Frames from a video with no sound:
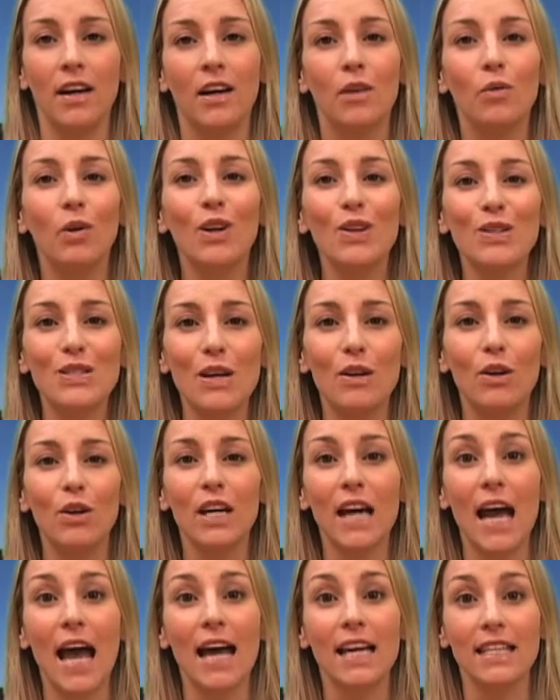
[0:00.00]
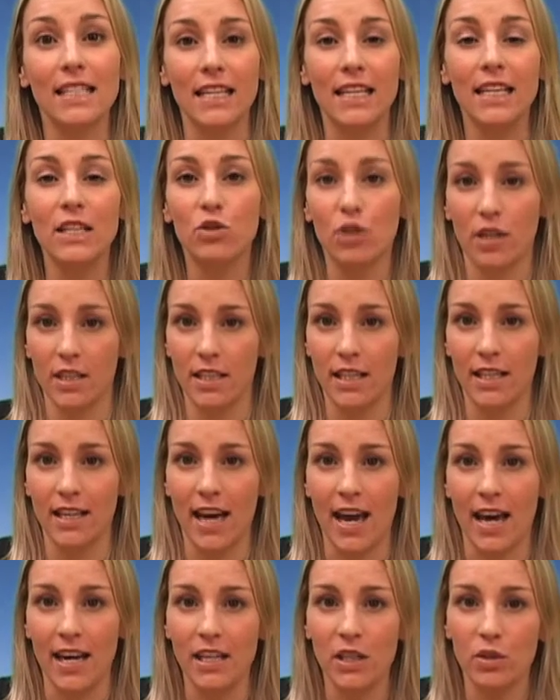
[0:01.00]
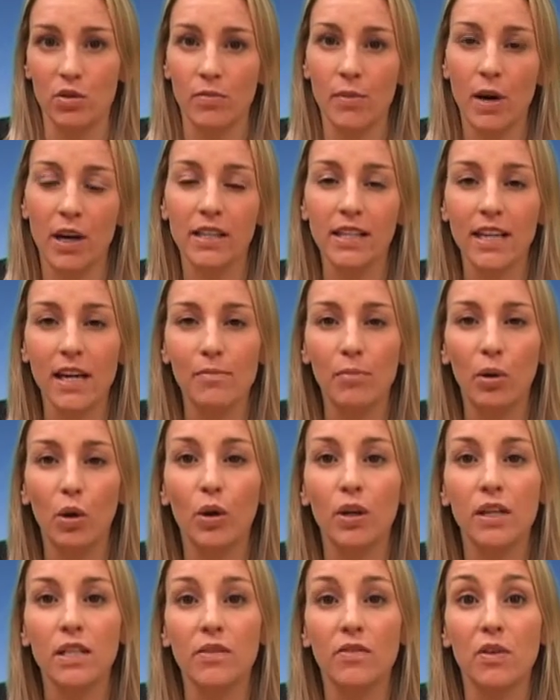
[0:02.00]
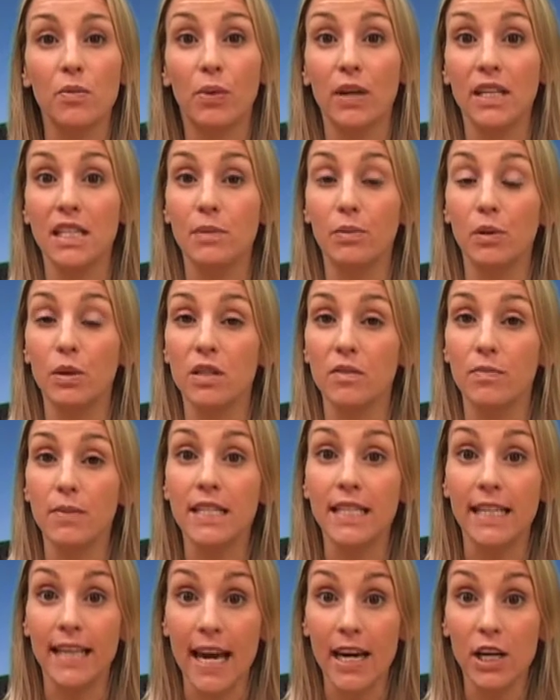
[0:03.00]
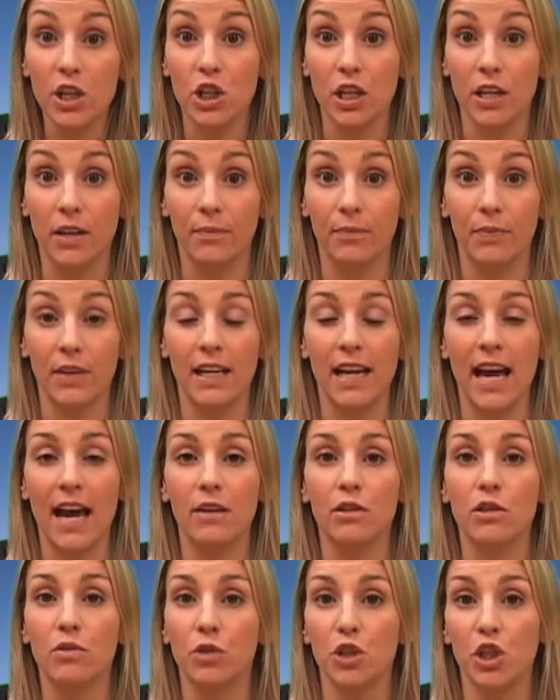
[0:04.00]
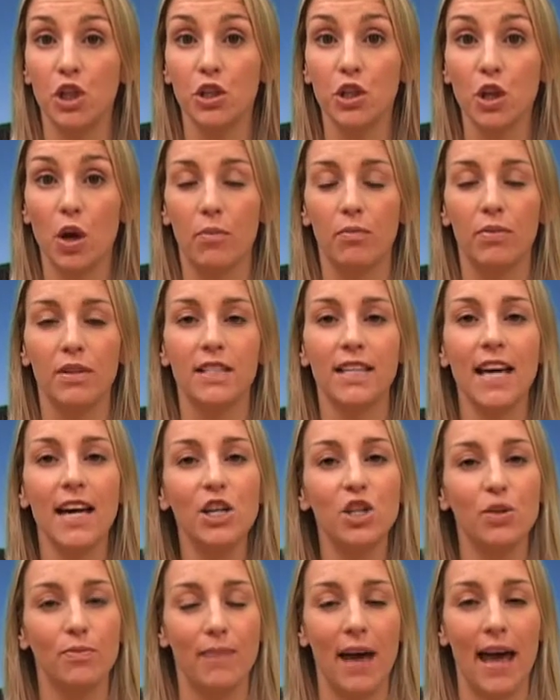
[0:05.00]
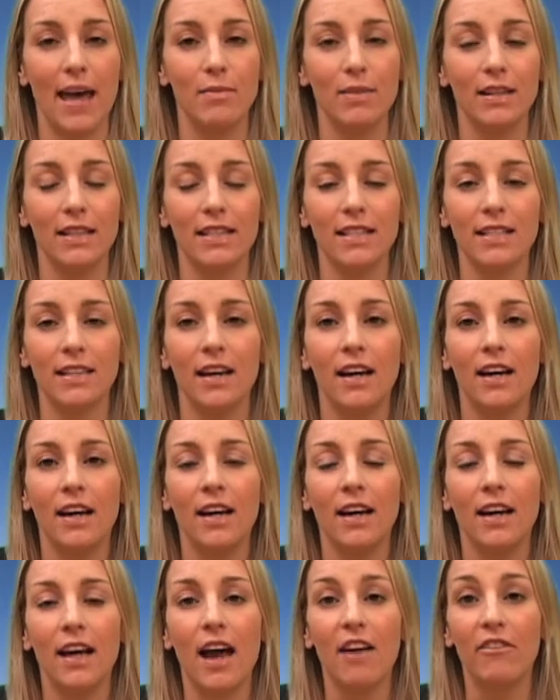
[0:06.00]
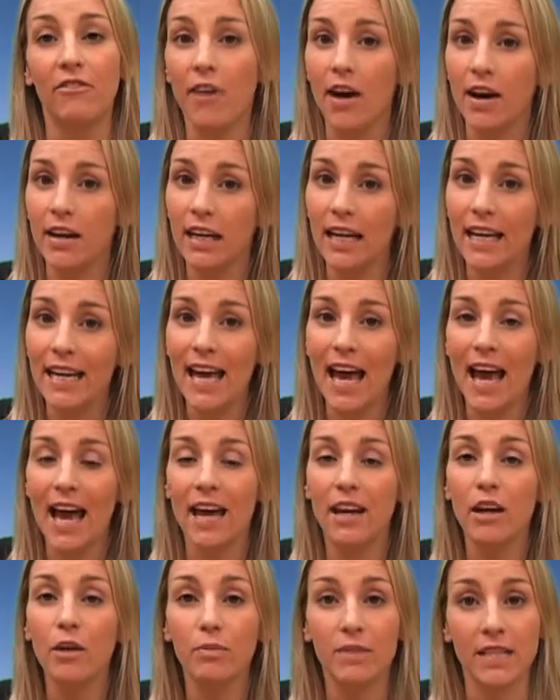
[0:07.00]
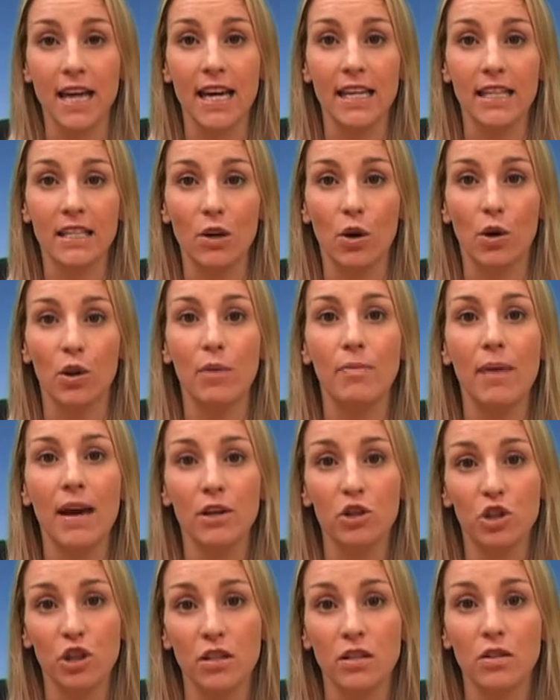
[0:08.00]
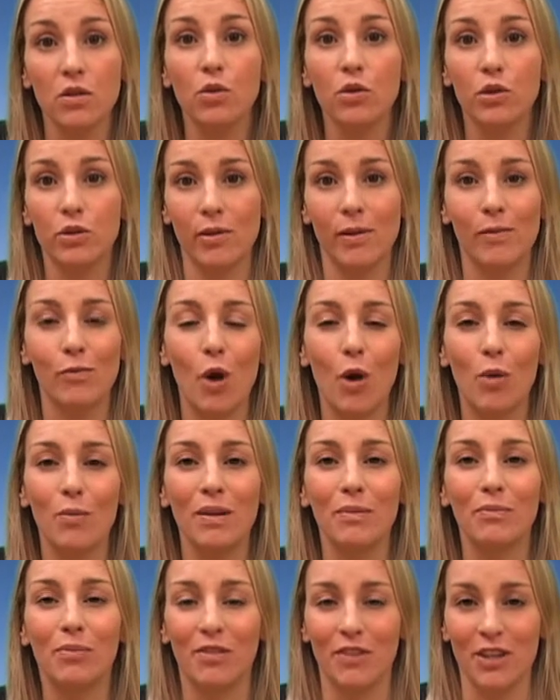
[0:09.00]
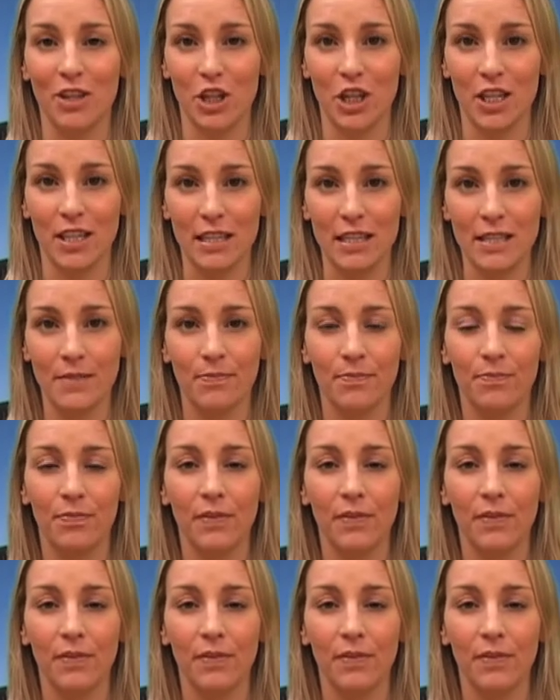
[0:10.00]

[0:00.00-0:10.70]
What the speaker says: We'll also look at an interesting case reminding employers of the principles of mitigation and how to reduce compensation payments. And finally, an update on the pensions auto-enrolment provisions.